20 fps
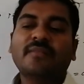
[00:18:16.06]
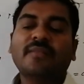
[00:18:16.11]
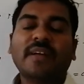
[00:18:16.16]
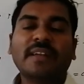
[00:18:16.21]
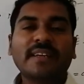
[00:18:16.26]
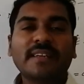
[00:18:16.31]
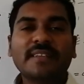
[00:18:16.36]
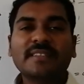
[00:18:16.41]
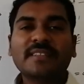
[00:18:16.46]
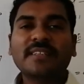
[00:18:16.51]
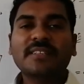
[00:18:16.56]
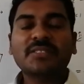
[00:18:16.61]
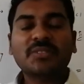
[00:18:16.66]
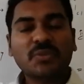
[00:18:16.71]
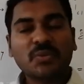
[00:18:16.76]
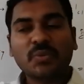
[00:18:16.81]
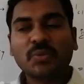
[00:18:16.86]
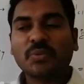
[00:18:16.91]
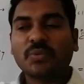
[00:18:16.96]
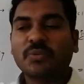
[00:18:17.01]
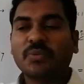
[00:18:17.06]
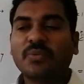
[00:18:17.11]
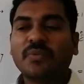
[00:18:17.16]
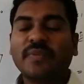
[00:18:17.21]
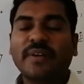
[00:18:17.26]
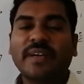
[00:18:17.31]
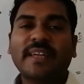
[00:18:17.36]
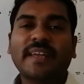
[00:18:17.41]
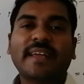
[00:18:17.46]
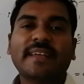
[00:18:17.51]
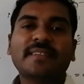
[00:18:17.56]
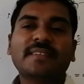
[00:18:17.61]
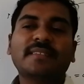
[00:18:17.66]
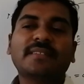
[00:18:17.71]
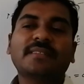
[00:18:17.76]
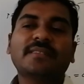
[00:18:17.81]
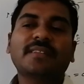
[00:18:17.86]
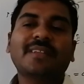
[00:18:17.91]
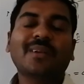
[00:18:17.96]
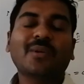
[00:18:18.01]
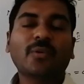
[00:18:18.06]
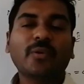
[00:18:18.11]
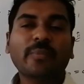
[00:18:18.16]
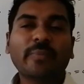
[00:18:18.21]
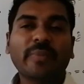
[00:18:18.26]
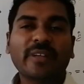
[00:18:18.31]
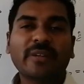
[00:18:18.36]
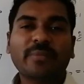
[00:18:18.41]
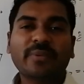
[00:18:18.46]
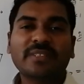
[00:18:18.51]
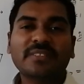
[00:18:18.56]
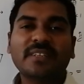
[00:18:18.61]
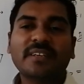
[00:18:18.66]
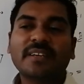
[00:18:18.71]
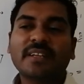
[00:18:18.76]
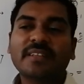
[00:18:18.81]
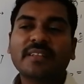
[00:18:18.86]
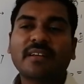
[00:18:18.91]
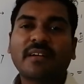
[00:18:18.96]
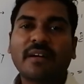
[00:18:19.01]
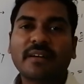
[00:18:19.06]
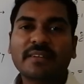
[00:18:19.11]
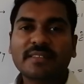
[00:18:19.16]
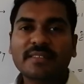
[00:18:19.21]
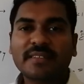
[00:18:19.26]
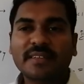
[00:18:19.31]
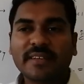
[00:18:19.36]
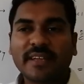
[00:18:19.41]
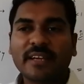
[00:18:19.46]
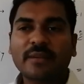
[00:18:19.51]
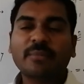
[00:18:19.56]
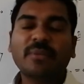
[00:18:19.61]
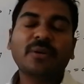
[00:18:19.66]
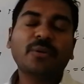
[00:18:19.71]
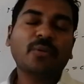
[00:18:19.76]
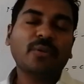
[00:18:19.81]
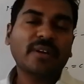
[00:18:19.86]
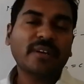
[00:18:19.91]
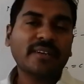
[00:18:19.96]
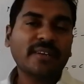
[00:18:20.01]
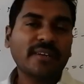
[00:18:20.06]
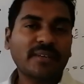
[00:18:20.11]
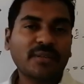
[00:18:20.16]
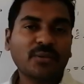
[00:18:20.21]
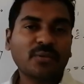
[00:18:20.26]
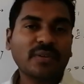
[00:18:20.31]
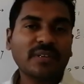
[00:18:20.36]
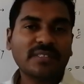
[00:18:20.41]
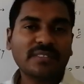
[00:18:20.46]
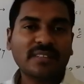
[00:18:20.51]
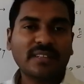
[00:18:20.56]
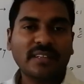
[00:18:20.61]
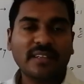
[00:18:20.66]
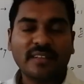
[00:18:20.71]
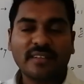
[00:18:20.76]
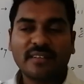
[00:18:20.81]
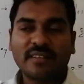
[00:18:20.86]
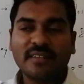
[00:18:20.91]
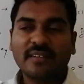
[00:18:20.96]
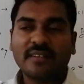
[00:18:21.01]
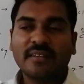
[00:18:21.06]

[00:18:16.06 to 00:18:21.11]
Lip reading: valency is 2, whereas the lone pair present on the oxygen can be donated towards the